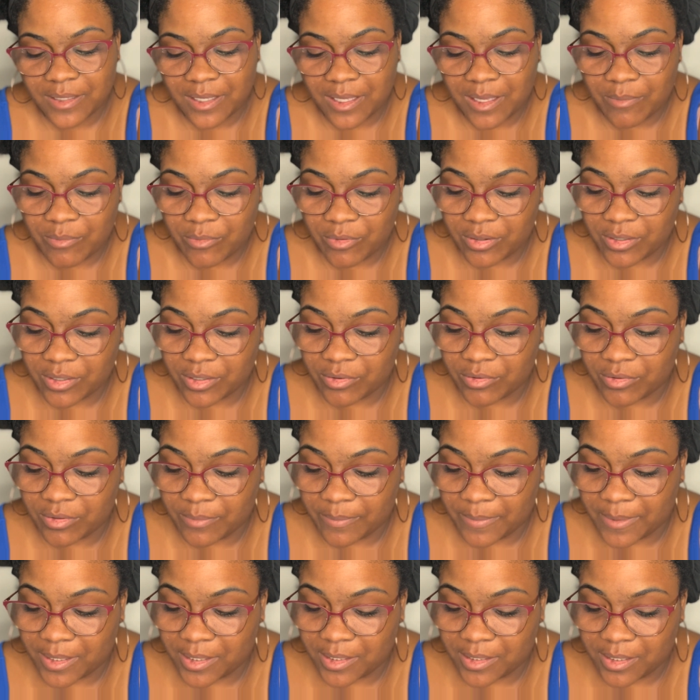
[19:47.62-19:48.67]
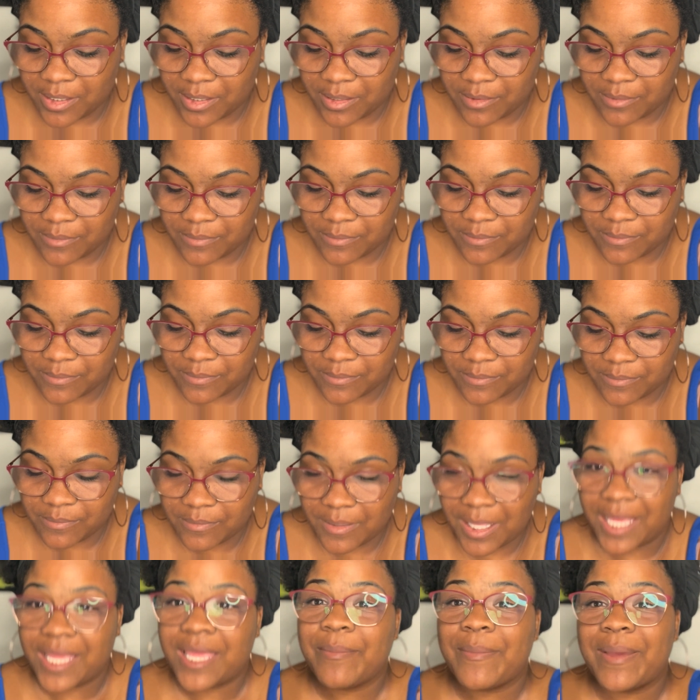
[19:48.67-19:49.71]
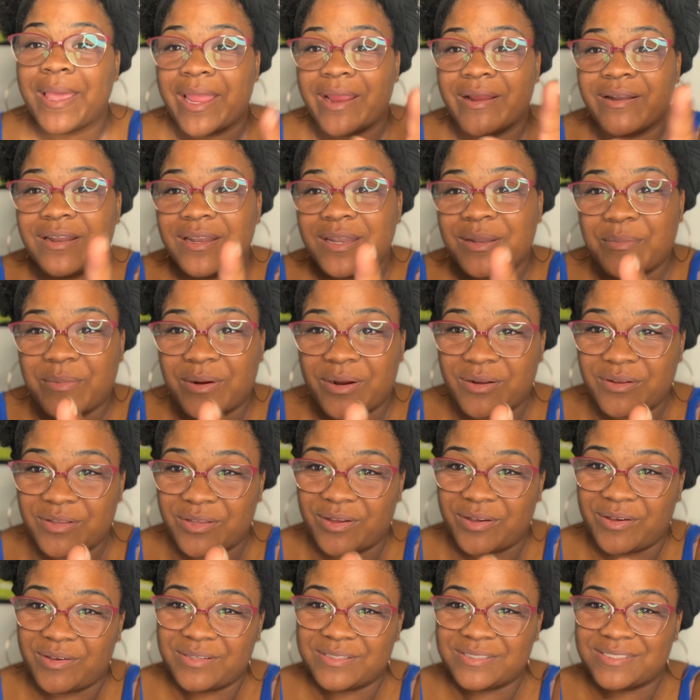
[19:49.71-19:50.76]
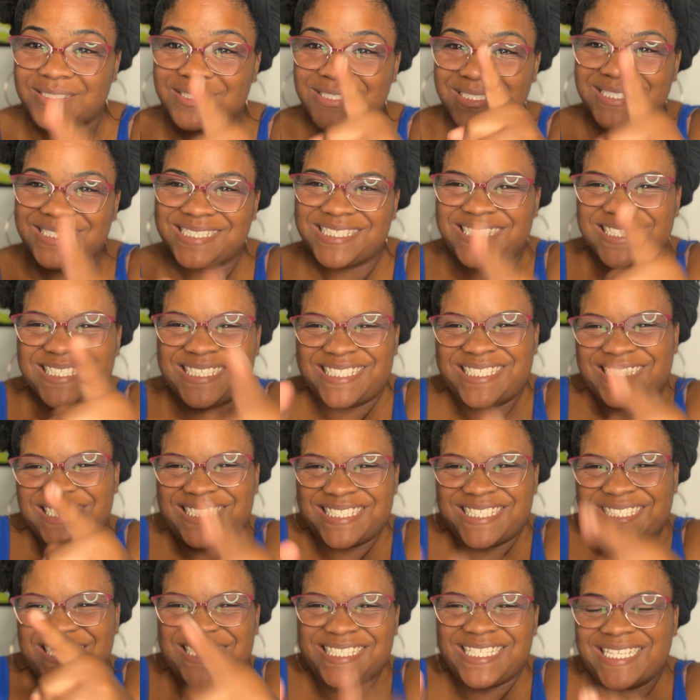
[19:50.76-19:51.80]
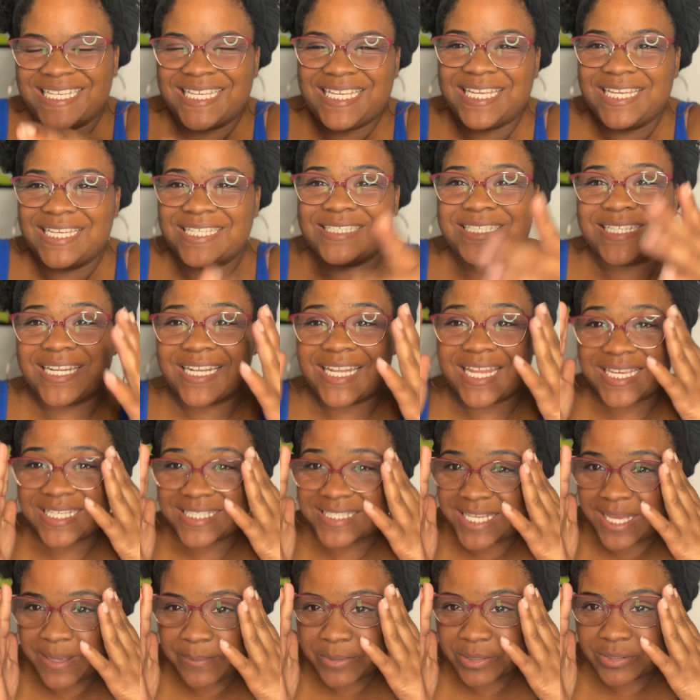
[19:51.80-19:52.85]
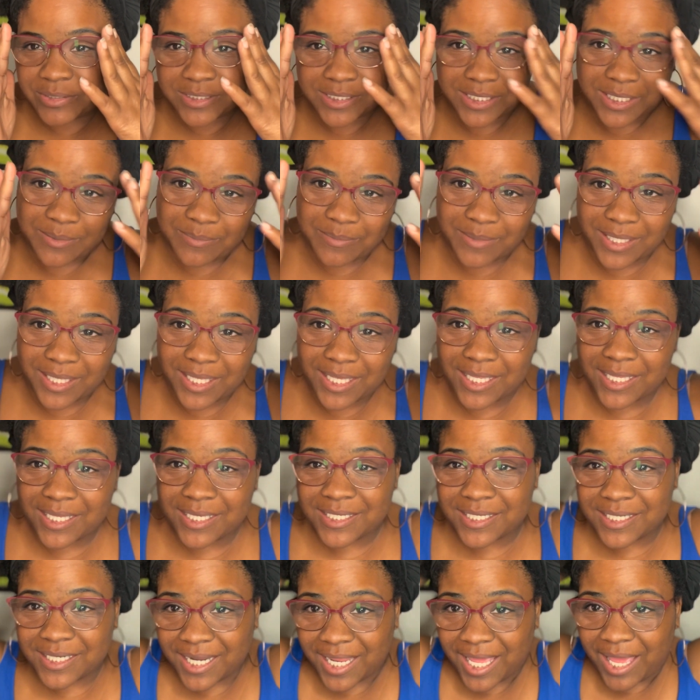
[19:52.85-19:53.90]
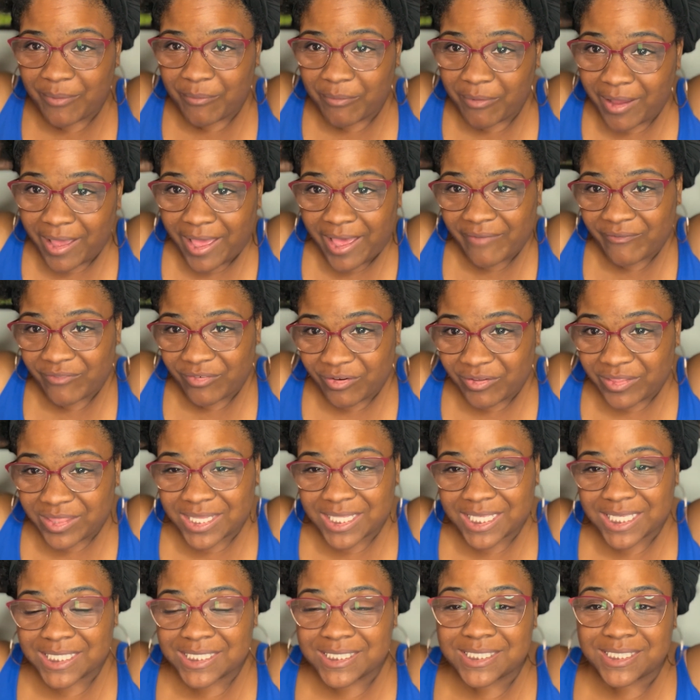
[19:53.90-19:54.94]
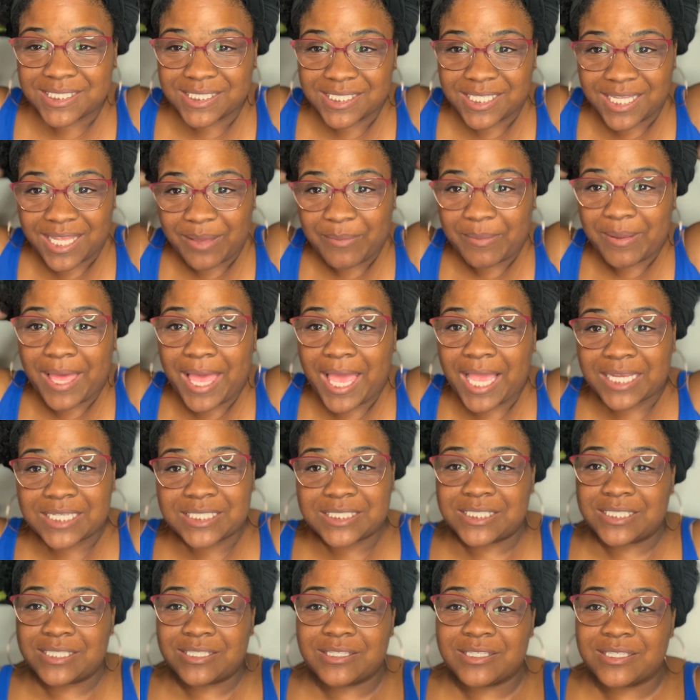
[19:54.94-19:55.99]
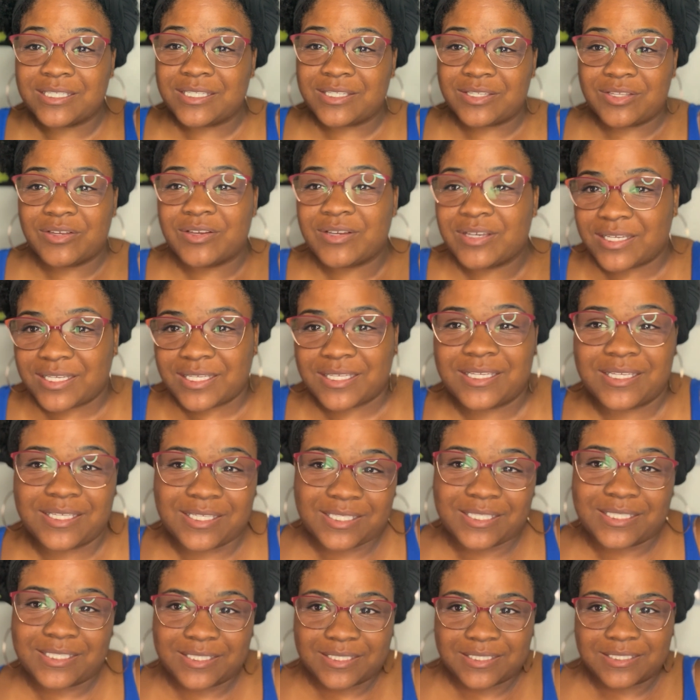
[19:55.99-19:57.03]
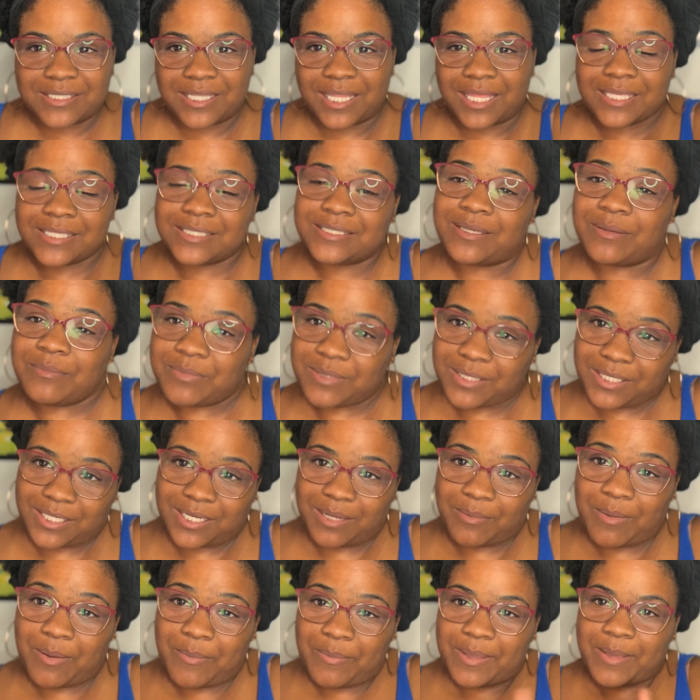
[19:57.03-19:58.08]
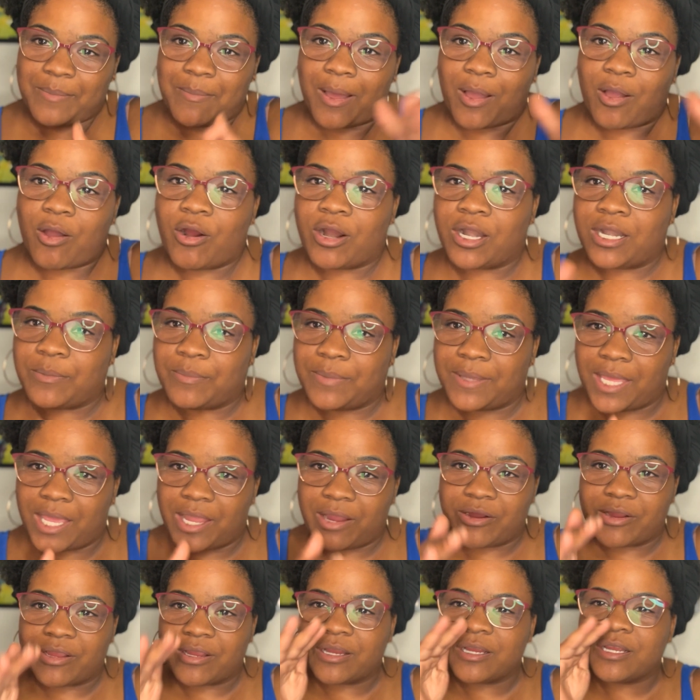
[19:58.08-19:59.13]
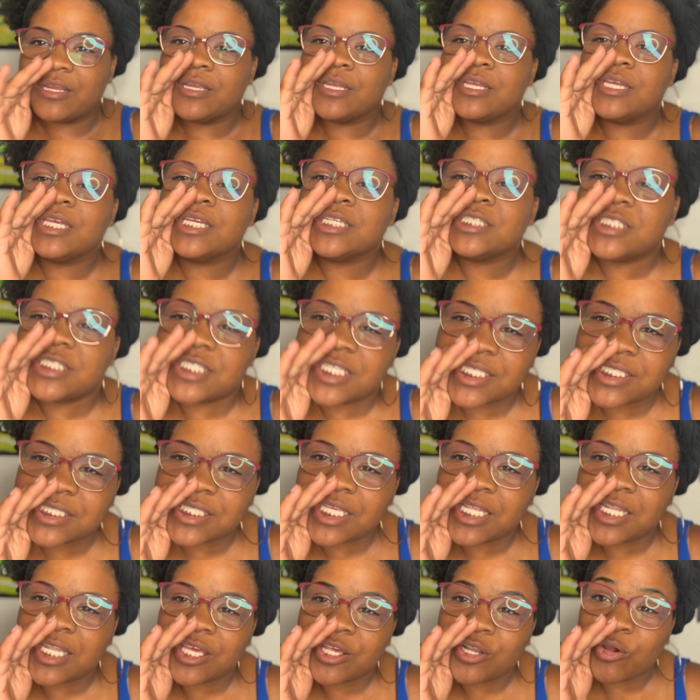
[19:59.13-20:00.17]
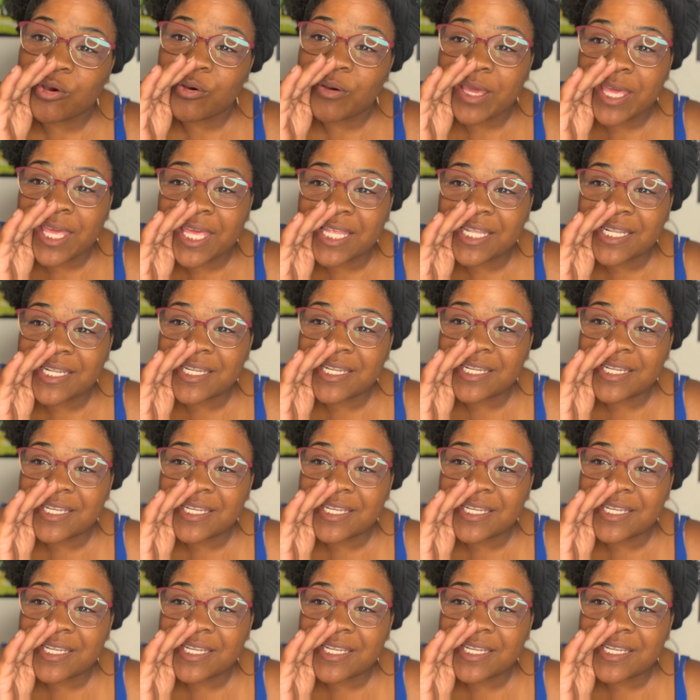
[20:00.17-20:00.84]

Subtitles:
I'm going to go to bed now. I get my hair done tomorrow, y'all. So, the next time you see me, I won't have all this. I'm going to actually look like something. I'm going to be in my Cardi B era. Just a little bit.